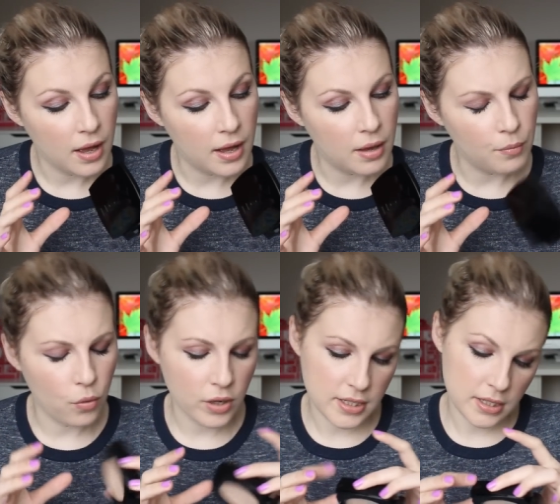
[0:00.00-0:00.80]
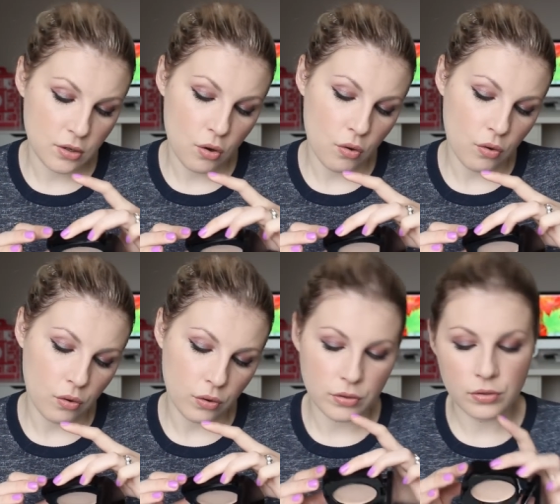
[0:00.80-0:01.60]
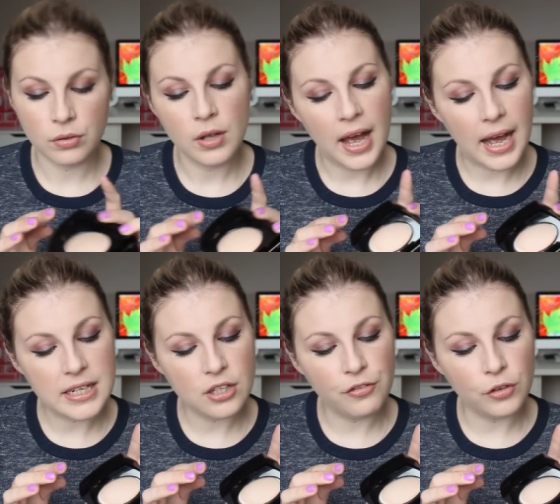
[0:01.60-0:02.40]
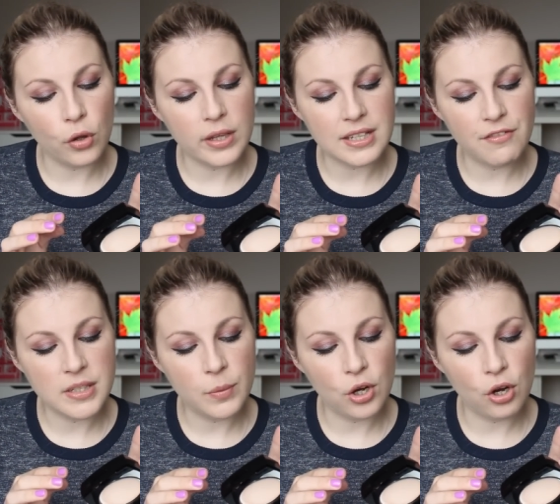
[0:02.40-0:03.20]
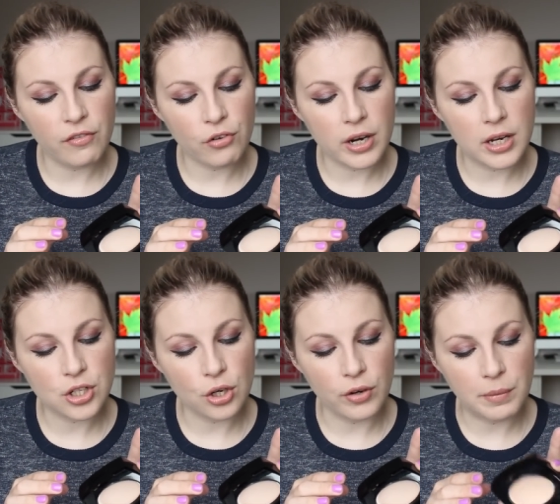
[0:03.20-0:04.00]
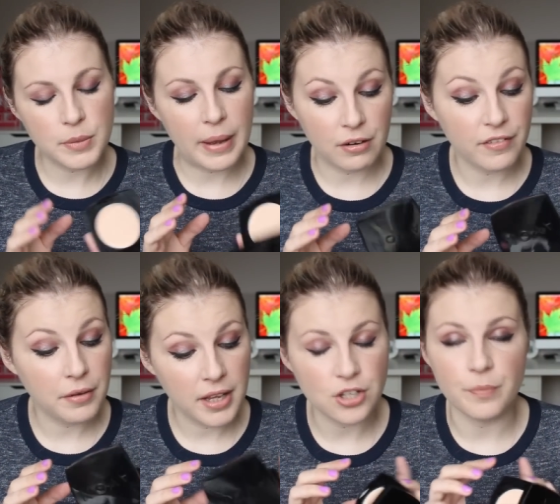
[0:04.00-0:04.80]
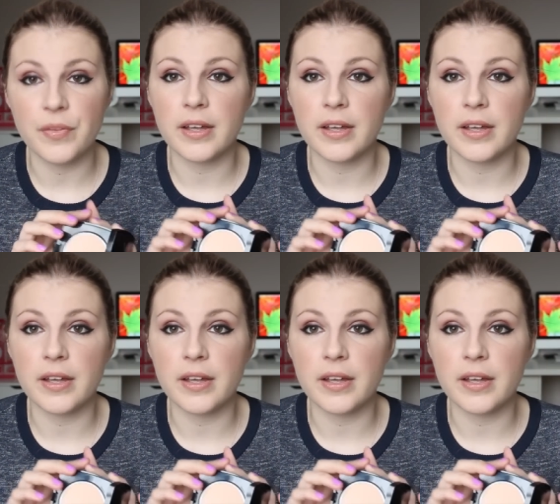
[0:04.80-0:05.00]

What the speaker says: What is this called? Ideal Flawless Invisible Coverage Cream to Powder Foundation.